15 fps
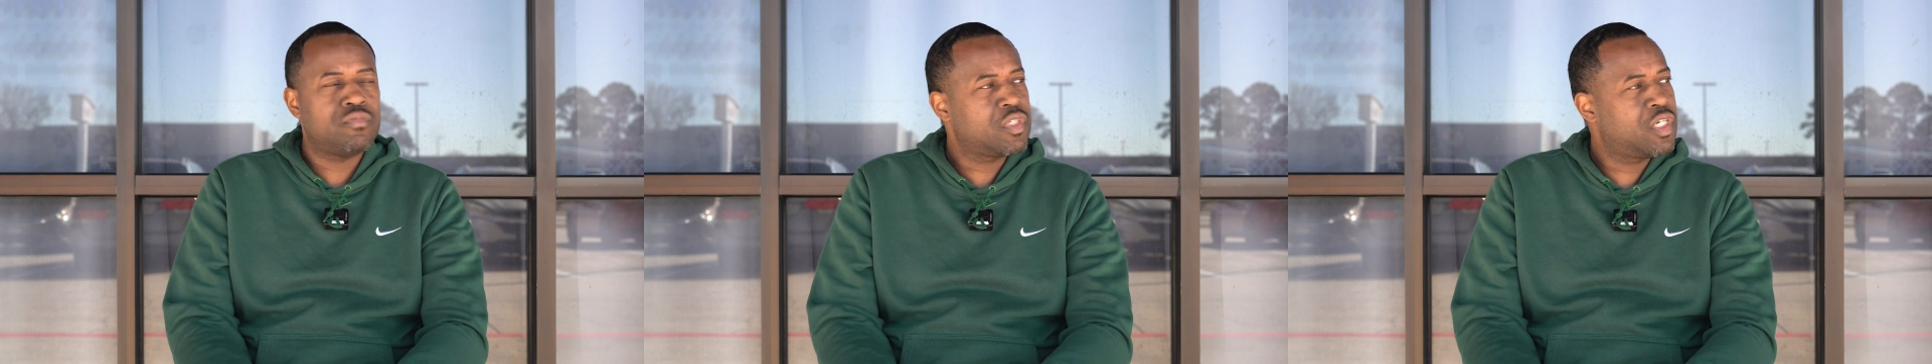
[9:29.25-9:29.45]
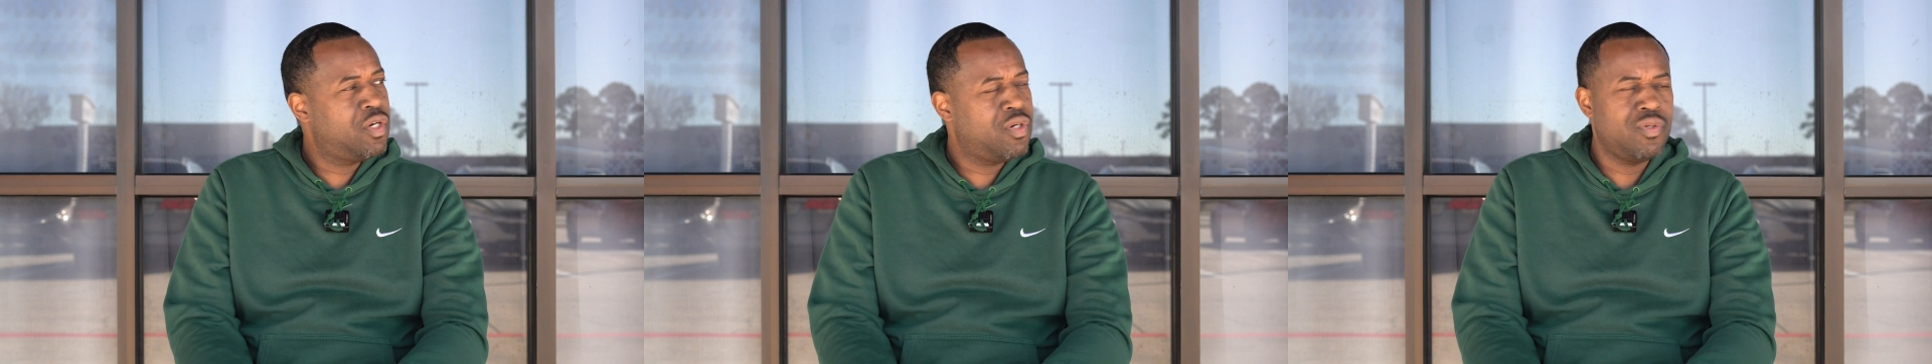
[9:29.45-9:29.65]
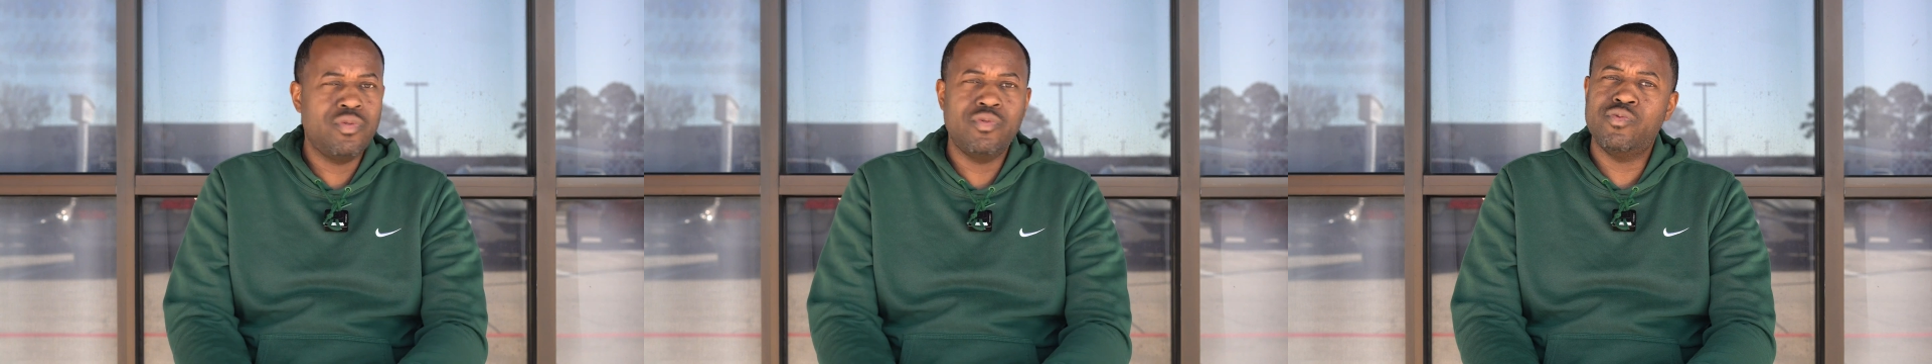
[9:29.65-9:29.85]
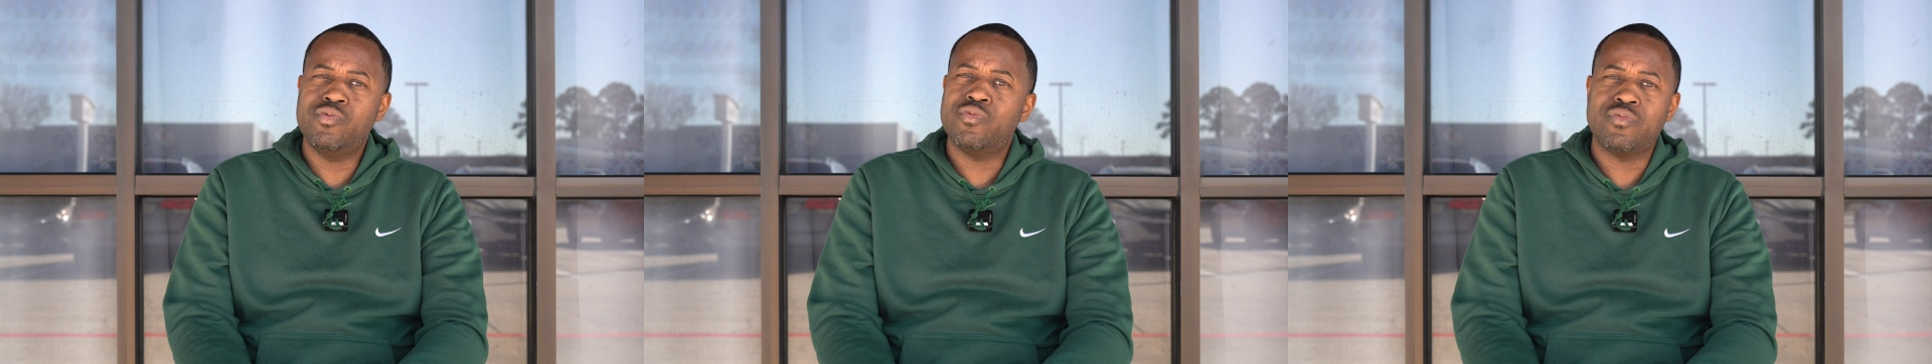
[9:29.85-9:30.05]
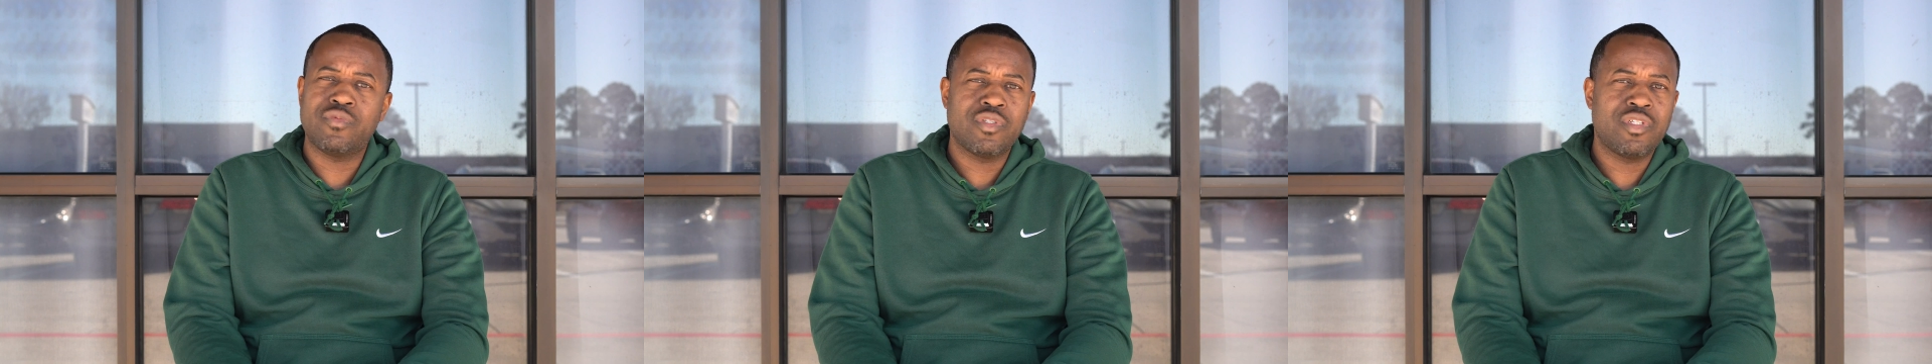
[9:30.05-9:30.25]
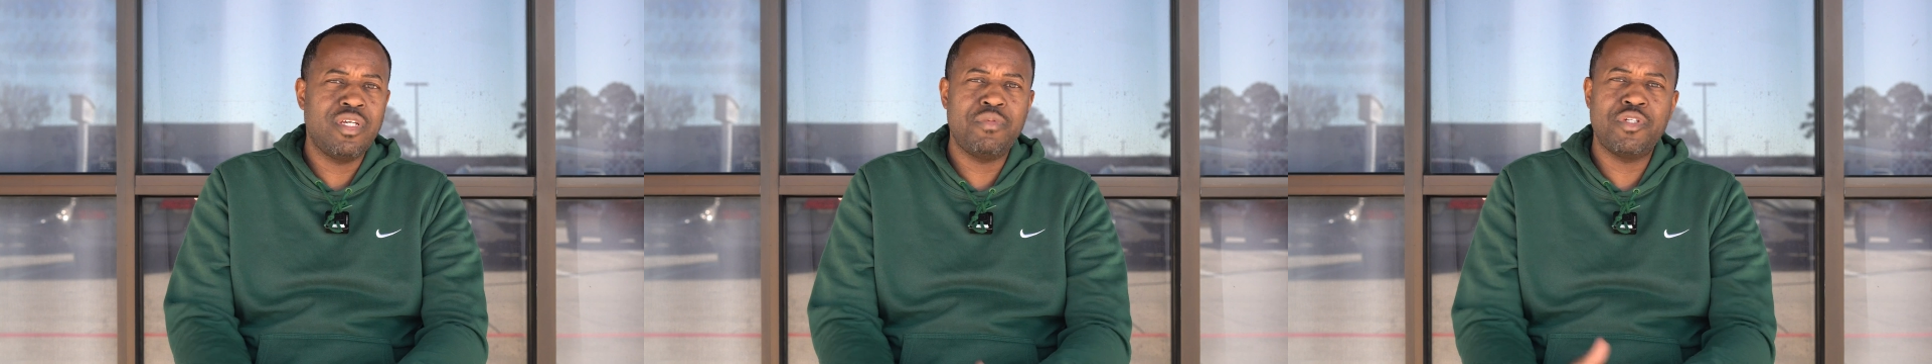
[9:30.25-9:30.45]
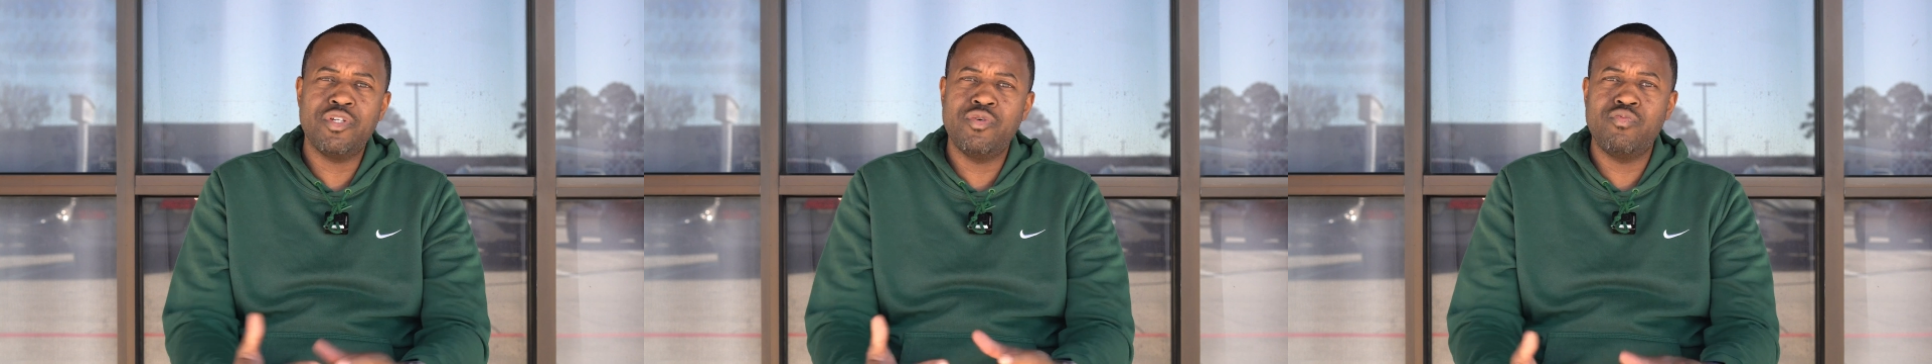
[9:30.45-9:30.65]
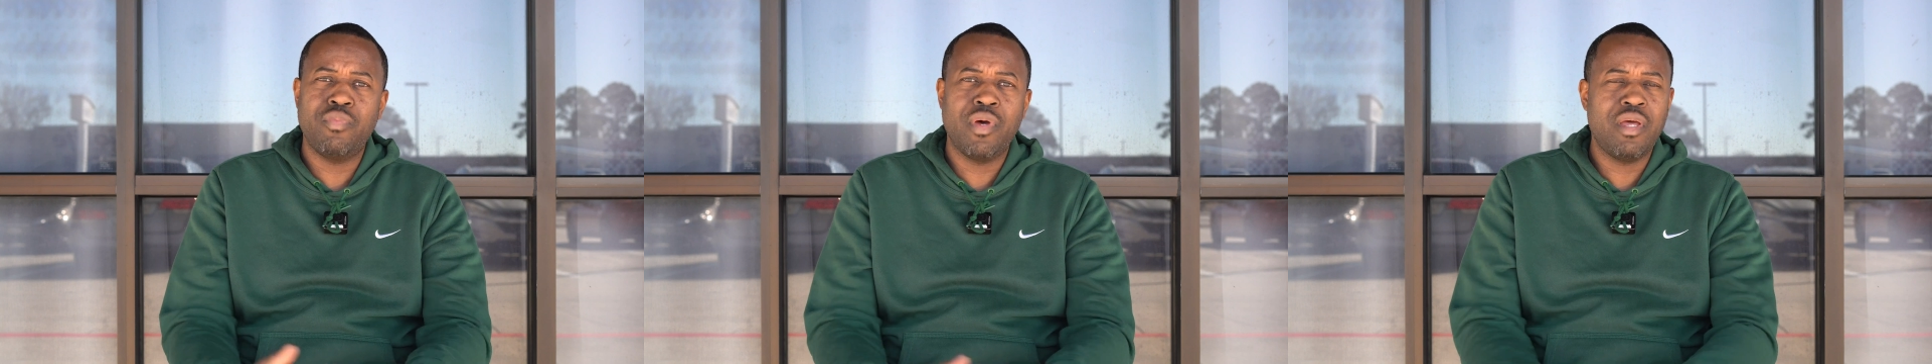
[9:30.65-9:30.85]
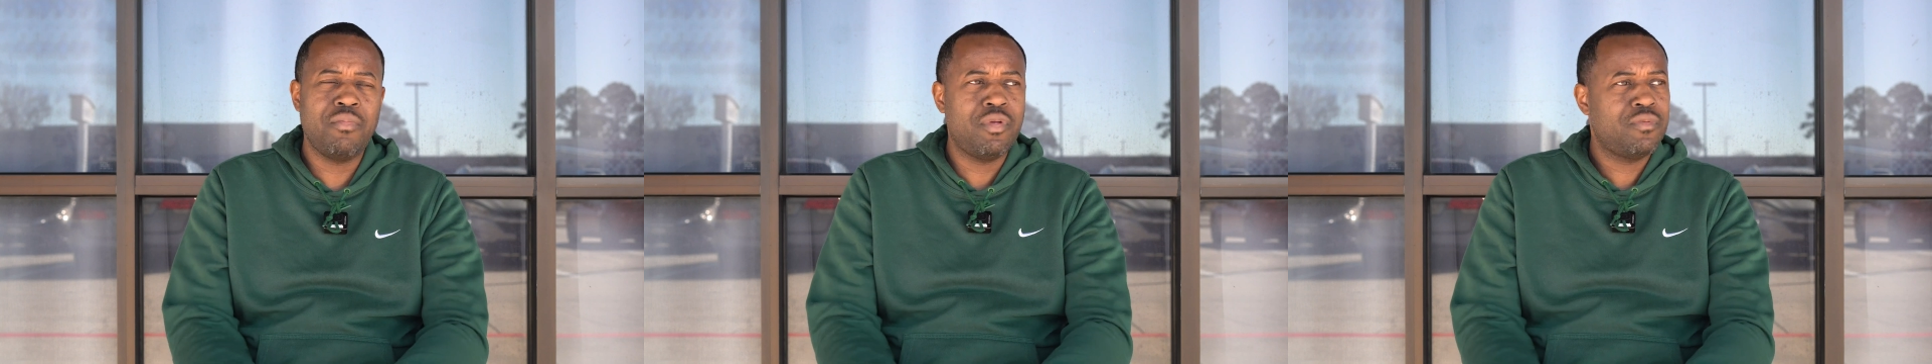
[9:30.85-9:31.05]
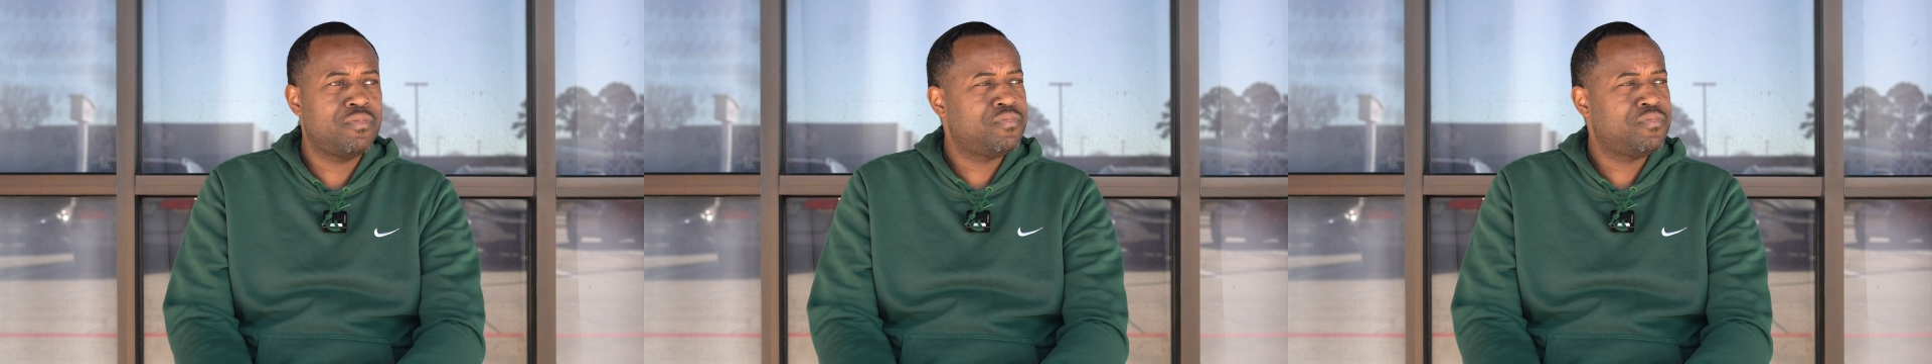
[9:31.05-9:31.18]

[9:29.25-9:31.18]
cool. Keep shooting, baby.